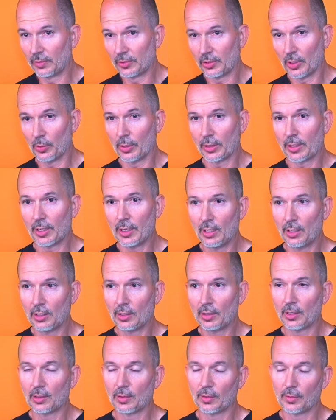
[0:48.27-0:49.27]
So it
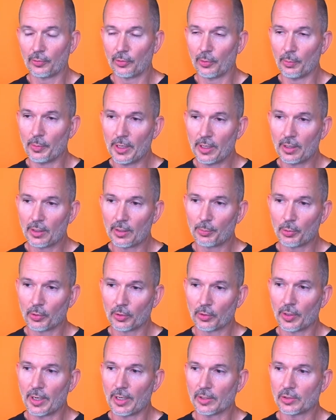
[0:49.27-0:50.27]
can, from there,
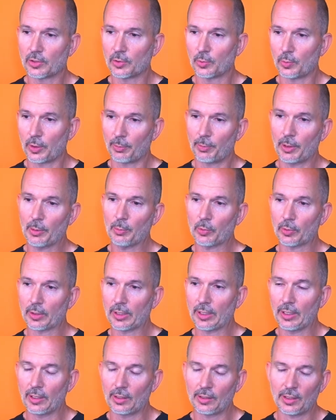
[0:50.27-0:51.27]
progress to where people
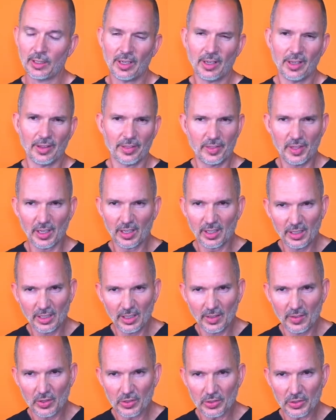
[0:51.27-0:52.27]
get thickening
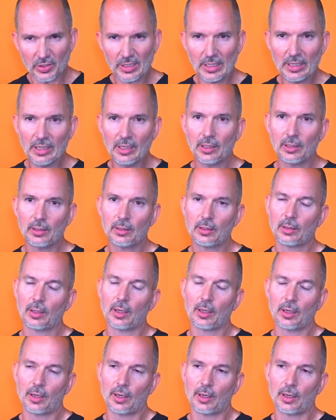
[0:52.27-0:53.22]
in their skin.